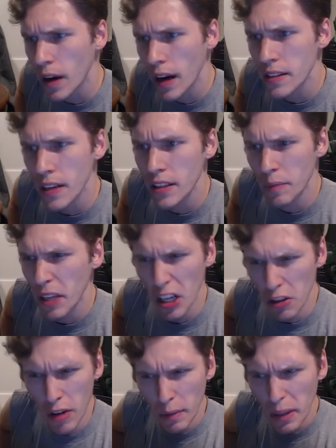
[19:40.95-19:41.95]
I said something
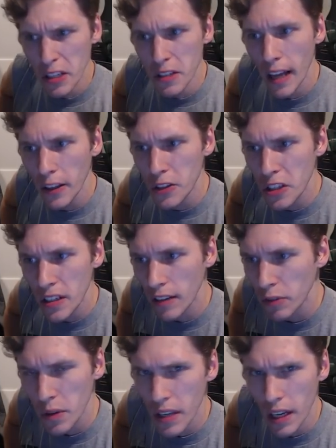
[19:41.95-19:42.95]
incredibly intelligent and
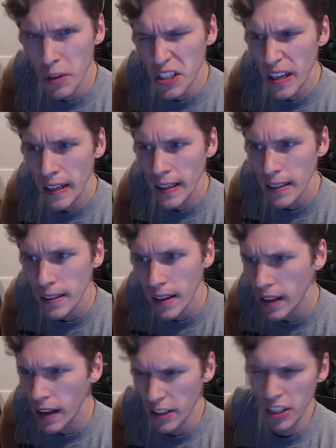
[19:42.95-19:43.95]
everyone said I was an idiot and
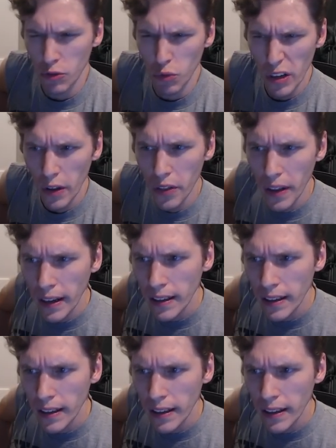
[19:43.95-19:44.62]
then it's a real thing?